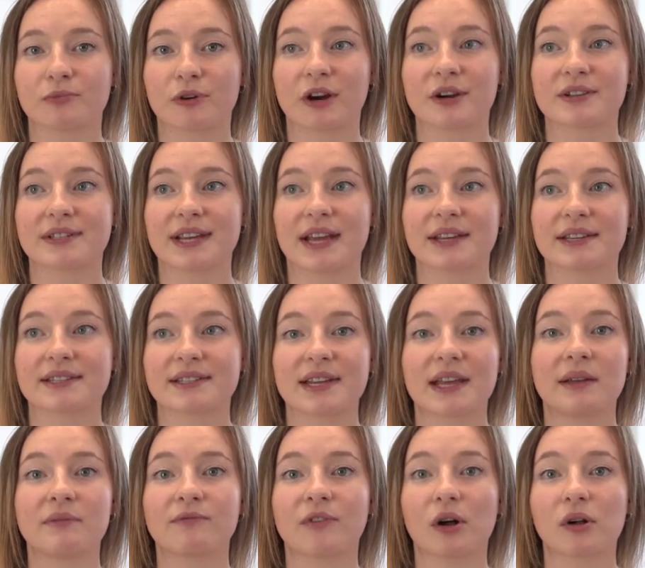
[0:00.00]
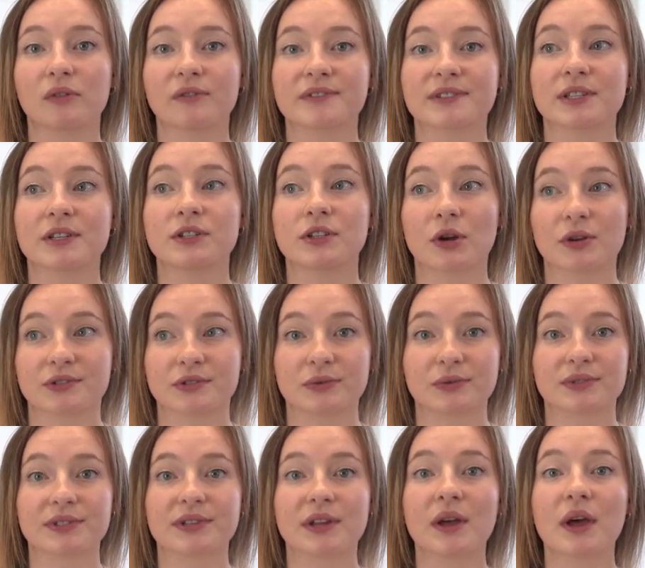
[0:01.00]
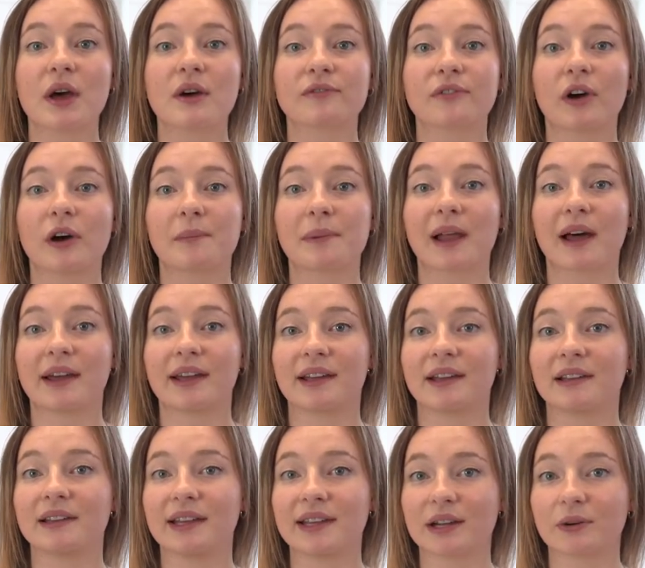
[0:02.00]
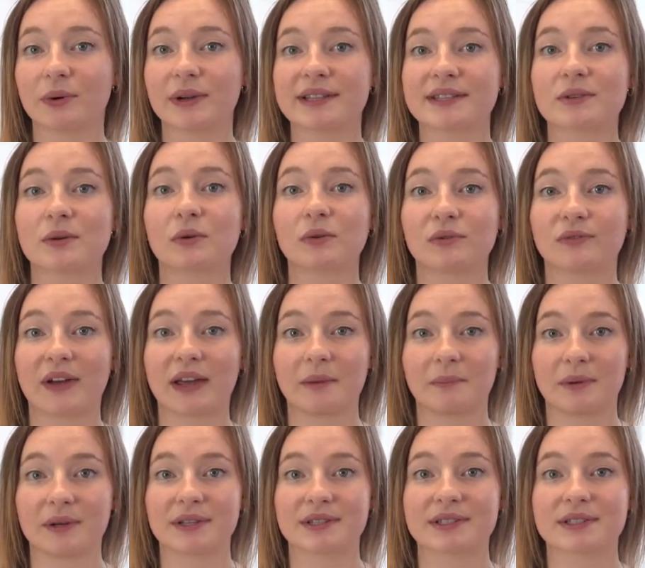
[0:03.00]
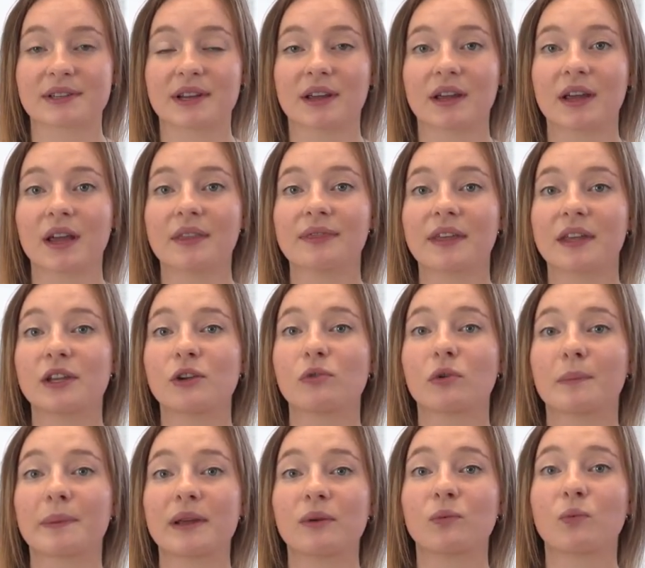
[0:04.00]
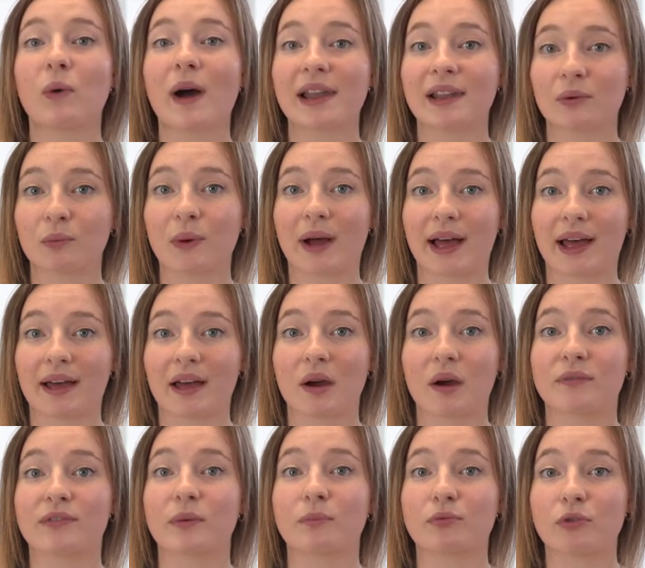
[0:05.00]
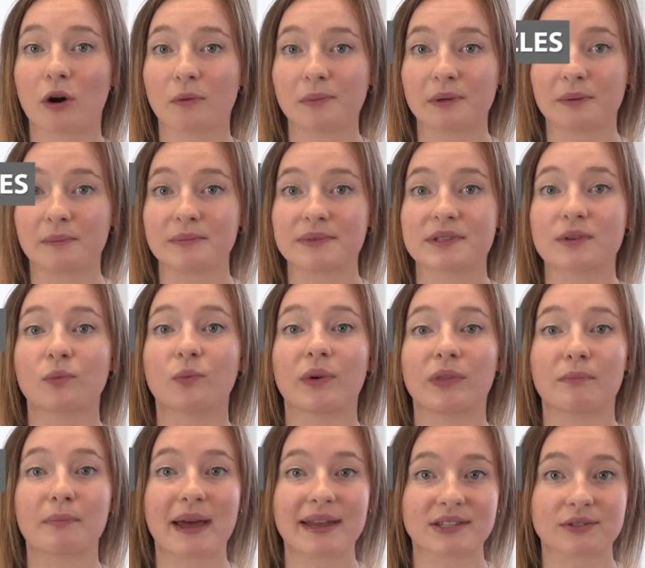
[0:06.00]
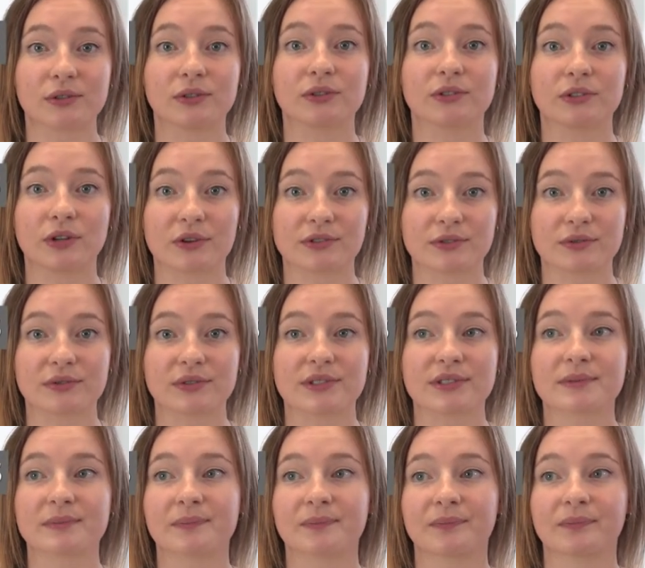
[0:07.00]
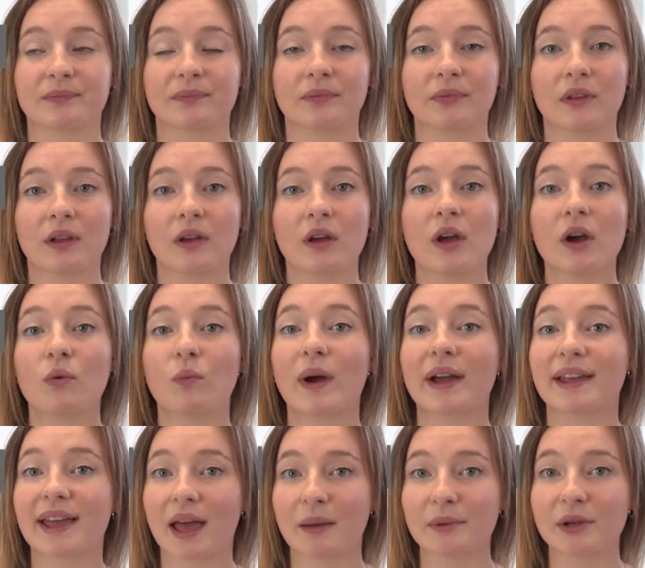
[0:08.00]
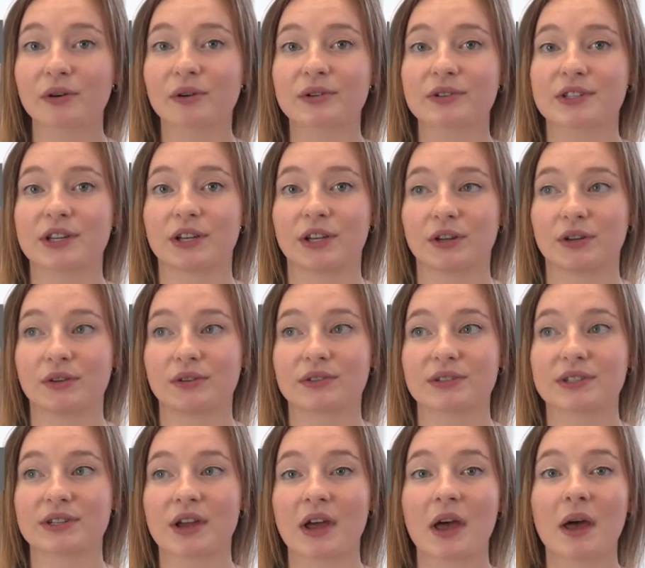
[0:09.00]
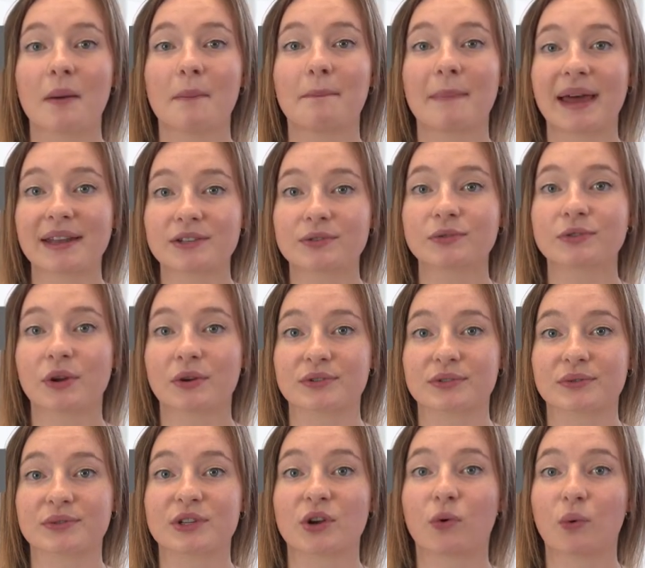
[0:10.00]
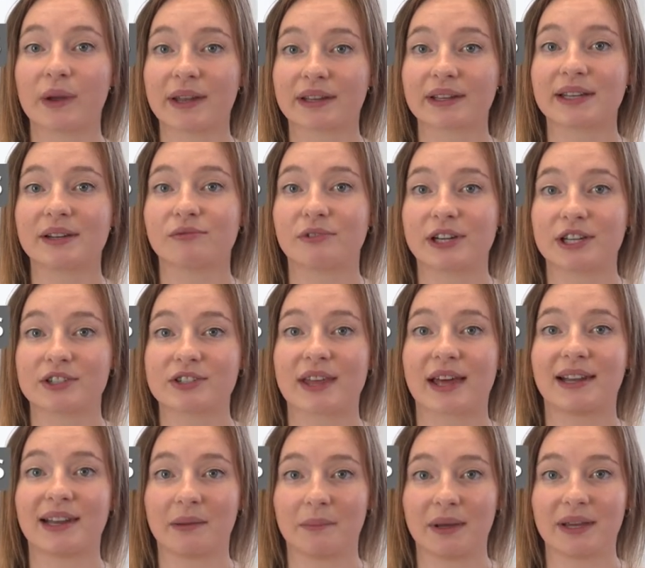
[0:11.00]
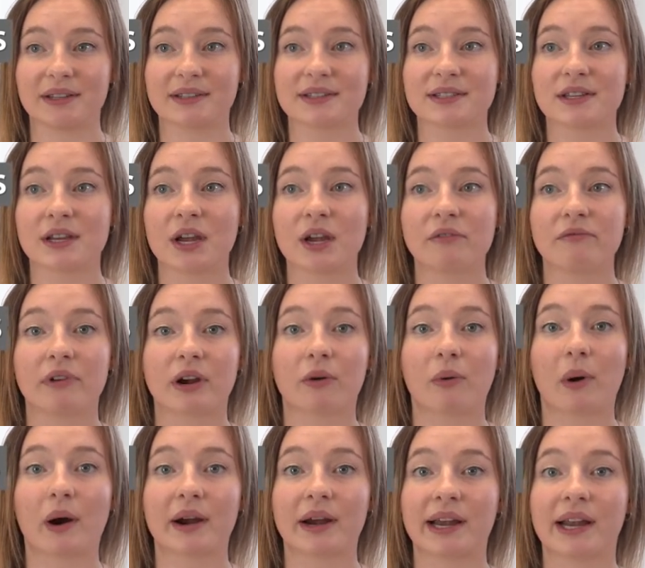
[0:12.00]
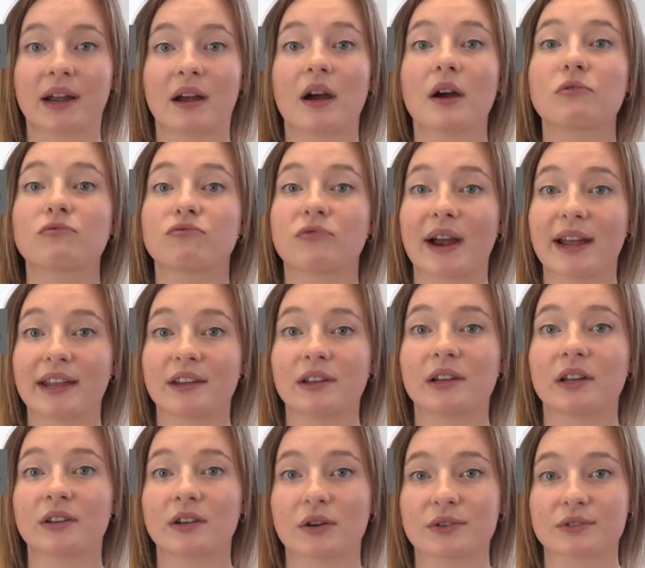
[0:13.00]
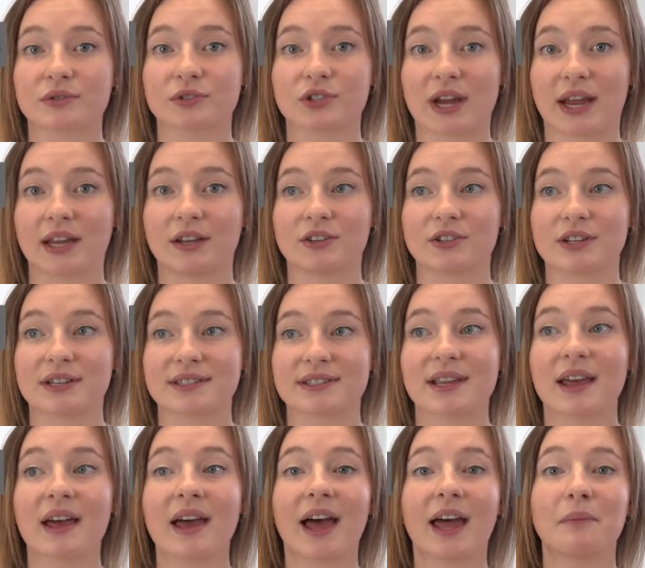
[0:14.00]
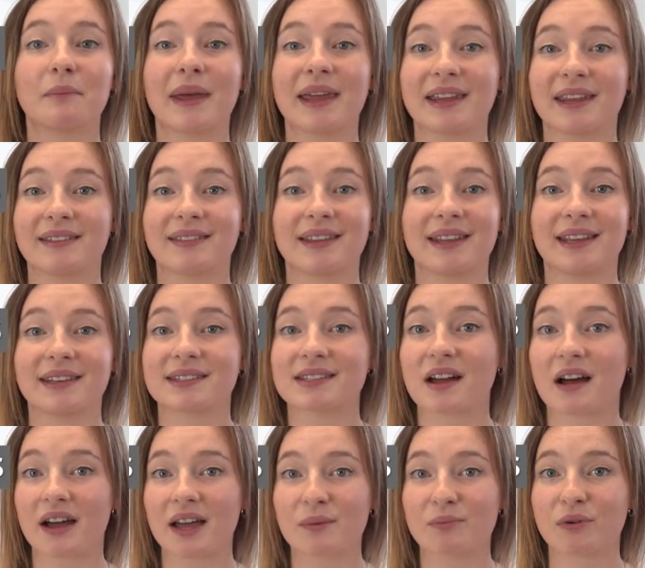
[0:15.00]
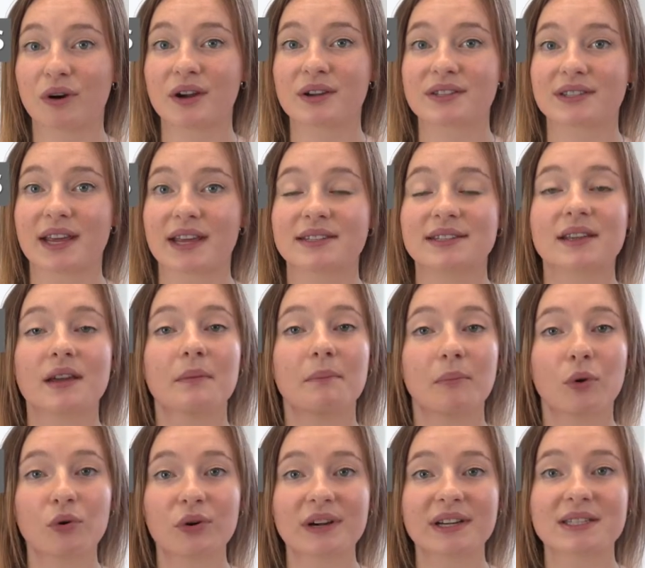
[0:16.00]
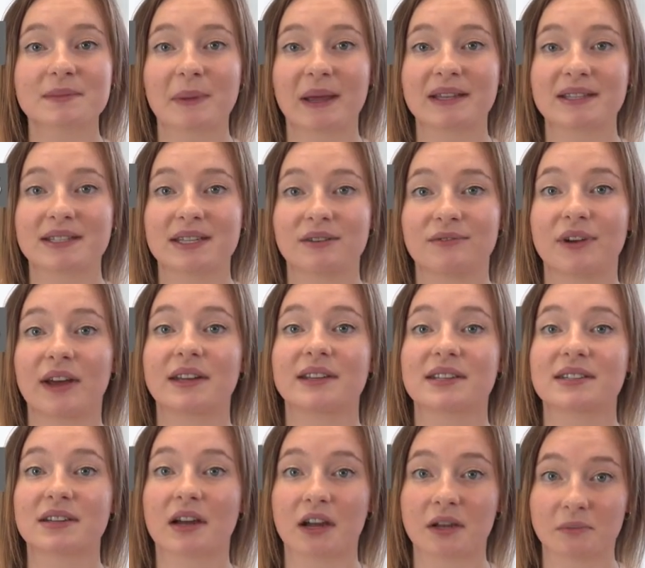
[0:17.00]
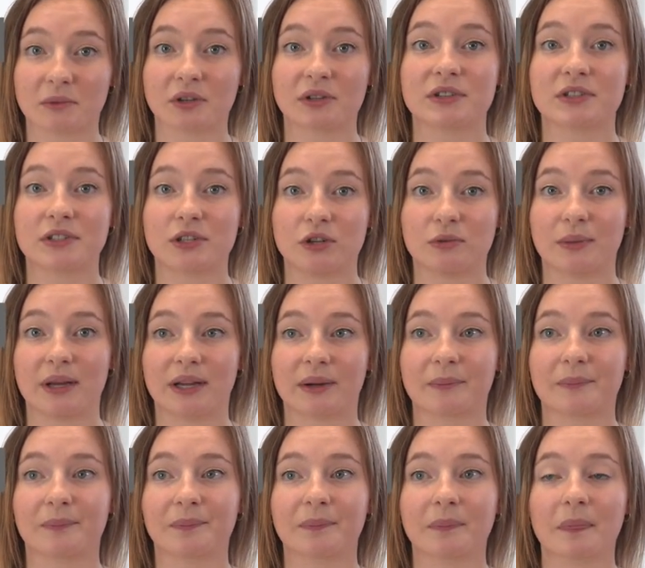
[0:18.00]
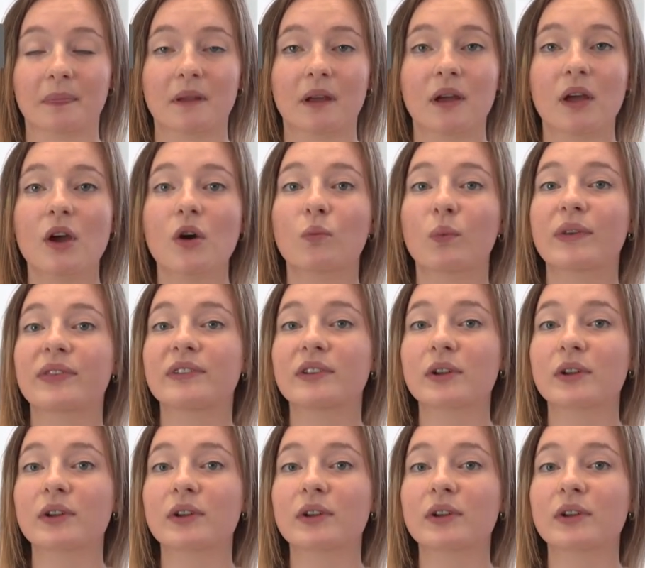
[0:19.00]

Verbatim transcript: process involves nozzles for applying liquids or vapours, then you will be well aware of the problems with metal nozzles. Where chemicals are used, metal nozzles quickly reach their limits, requiring regular nozzle changes and making the entire process more expensive and time consuming. With